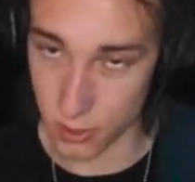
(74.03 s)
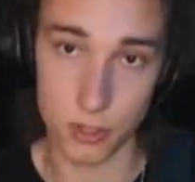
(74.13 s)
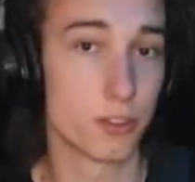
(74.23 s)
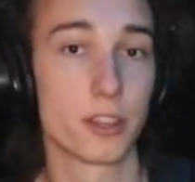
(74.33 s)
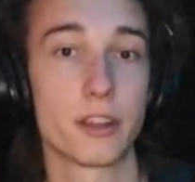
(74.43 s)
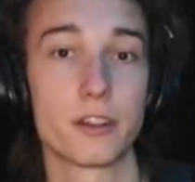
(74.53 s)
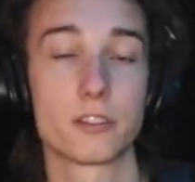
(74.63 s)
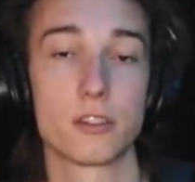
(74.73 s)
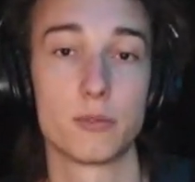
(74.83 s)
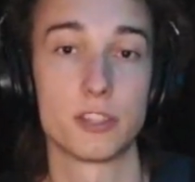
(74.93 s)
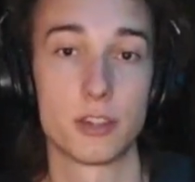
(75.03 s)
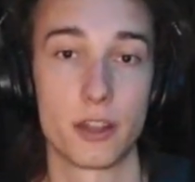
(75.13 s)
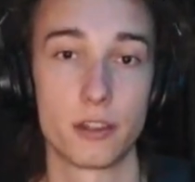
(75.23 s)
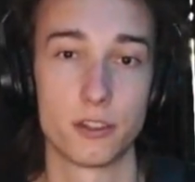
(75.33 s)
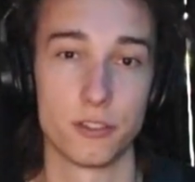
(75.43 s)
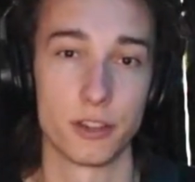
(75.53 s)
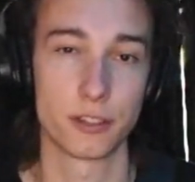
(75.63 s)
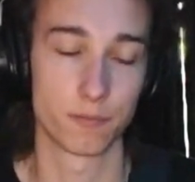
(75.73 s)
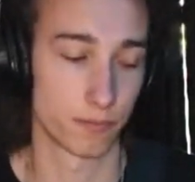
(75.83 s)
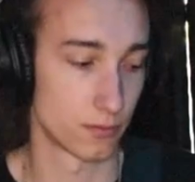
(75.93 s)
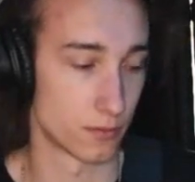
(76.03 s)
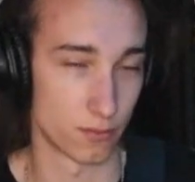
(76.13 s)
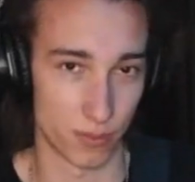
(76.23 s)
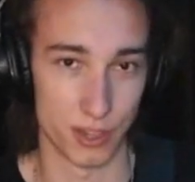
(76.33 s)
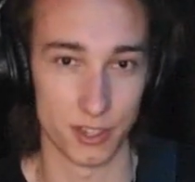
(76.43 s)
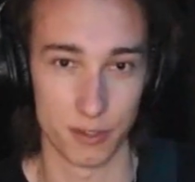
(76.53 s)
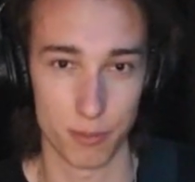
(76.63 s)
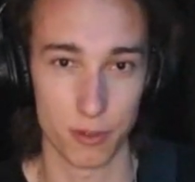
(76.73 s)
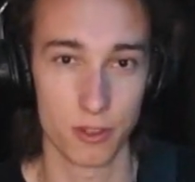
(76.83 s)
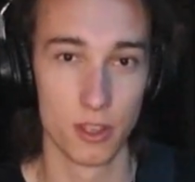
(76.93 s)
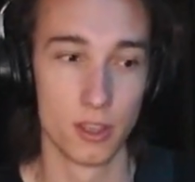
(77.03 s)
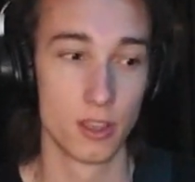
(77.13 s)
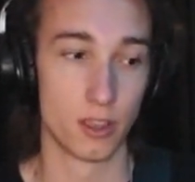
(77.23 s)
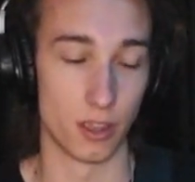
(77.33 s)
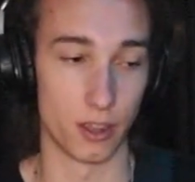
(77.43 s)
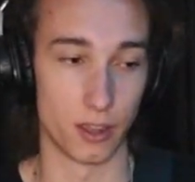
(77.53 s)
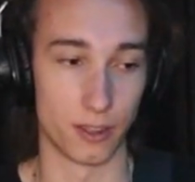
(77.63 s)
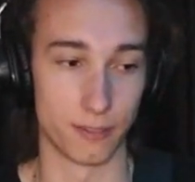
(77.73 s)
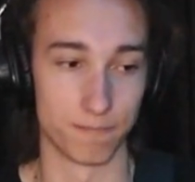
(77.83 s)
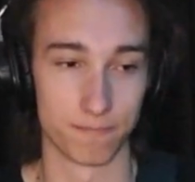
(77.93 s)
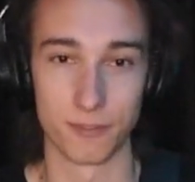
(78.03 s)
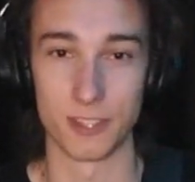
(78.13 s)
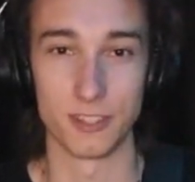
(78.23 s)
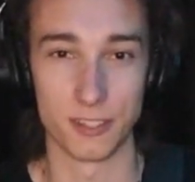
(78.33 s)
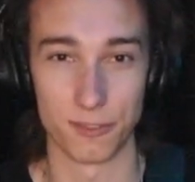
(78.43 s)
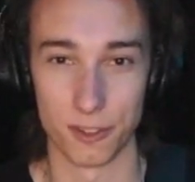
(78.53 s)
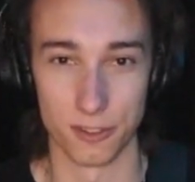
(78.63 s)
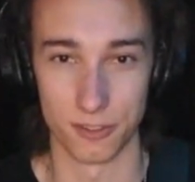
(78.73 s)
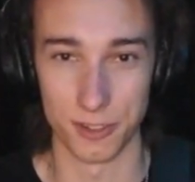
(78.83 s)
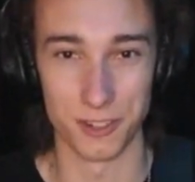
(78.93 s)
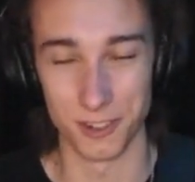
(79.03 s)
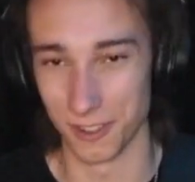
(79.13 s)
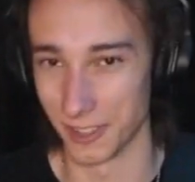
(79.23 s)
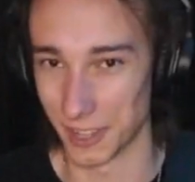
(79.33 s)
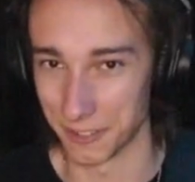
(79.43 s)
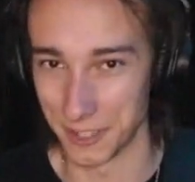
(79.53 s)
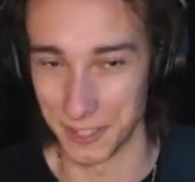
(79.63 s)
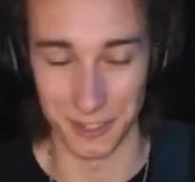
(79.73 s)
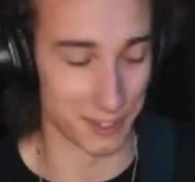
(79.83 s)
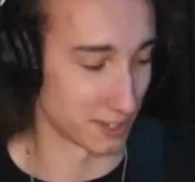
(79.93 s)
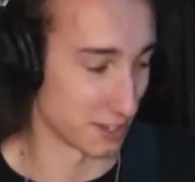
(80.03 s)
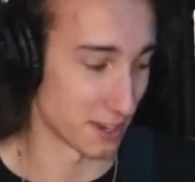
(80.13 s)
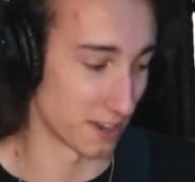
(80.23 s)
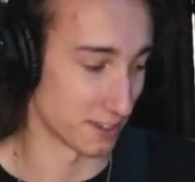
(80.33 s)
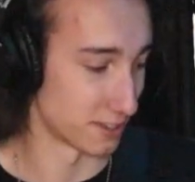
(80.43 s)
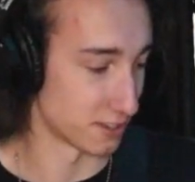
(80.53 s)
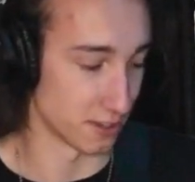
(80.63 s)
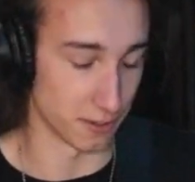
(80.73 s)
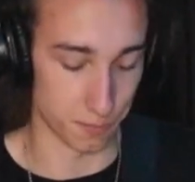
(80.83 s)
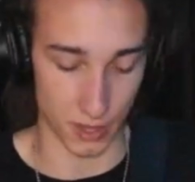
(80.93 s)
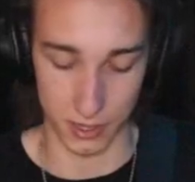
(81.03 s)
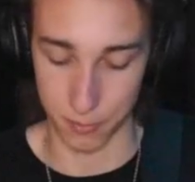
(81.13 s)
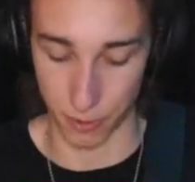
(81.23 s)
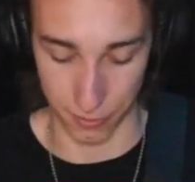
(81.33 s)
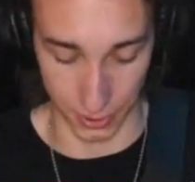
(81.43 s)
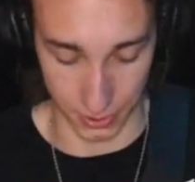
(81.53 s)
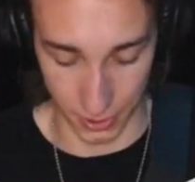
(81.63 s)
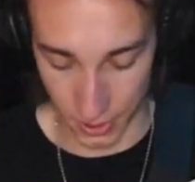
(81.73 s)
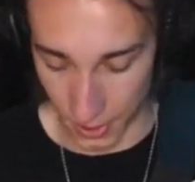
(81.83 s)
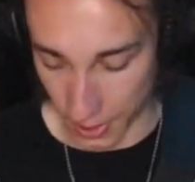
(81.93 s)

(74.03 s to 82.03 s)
Tuning here is going to be standard tuning, pretty simple. Easy for those of you who don't like retuning your guitars, so that's perfect.